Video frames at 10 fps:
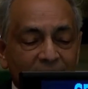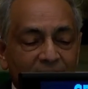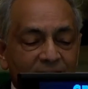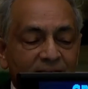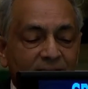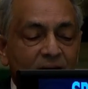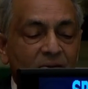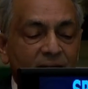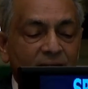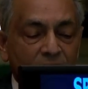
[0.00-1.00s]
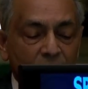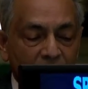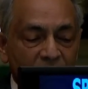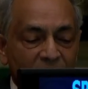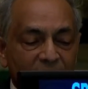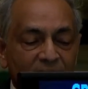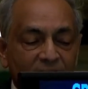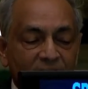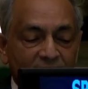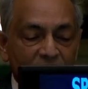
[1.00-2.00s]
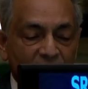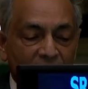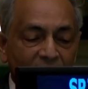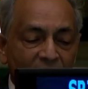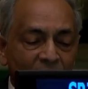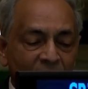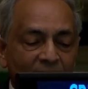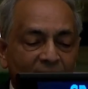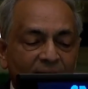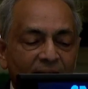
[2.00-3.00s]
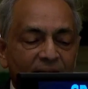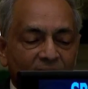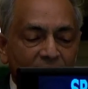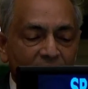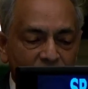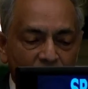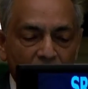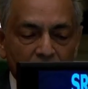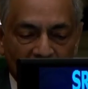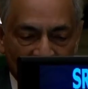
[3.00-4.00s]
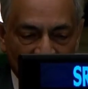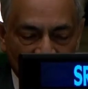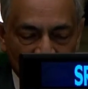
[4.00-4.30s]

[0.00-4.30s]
as set out in the 2030 agenda, and it is our strong belief